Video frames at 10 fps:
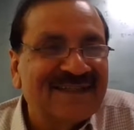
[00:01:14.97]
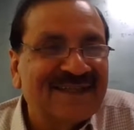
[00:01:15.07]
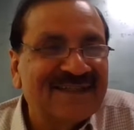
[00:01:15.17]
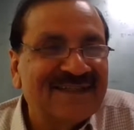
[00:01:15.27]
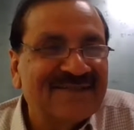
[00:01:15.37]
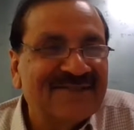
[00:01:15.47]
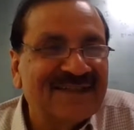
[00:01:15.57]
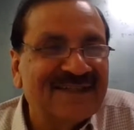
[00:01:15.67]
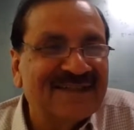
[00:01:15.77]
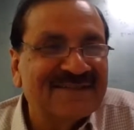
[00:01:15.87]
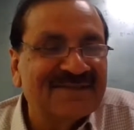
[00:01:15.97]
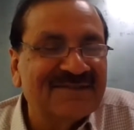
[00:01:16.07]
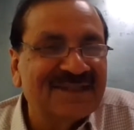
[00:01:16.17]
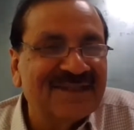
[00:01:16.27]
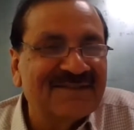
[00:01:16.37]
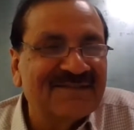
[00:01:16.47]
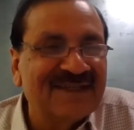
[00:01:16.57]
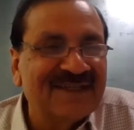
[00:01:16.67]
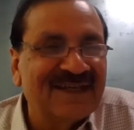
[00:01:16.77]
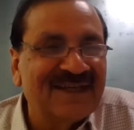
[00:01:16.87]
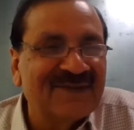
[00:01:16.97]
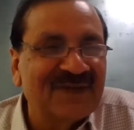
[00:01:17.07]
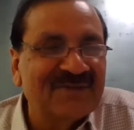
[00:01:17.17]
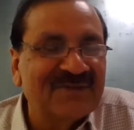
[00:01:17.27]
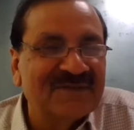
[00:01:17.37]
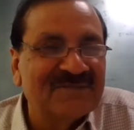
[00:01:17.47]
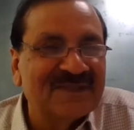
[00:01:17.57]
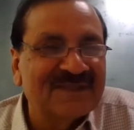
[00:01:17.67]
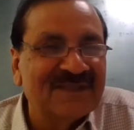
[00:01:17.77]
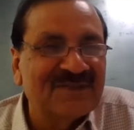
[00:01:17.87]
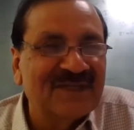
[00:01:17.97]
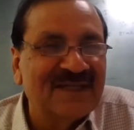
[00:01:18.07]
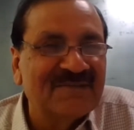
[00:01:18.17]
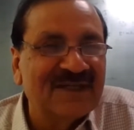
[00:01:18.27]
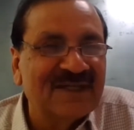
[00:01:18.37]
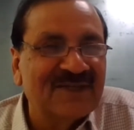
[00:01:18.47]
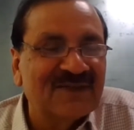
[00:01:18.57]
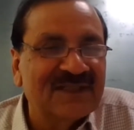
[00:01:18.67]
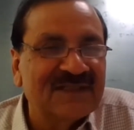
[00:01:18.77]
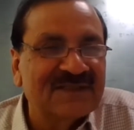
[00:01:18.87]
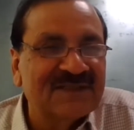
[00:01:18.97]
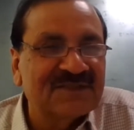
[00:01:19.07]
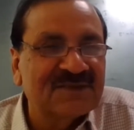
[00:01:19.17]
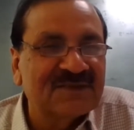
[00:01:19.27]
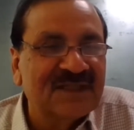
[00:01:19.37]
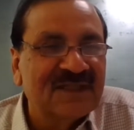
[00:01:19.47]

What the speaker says: I think very deserving and very highly qualified person to deliberate on these issues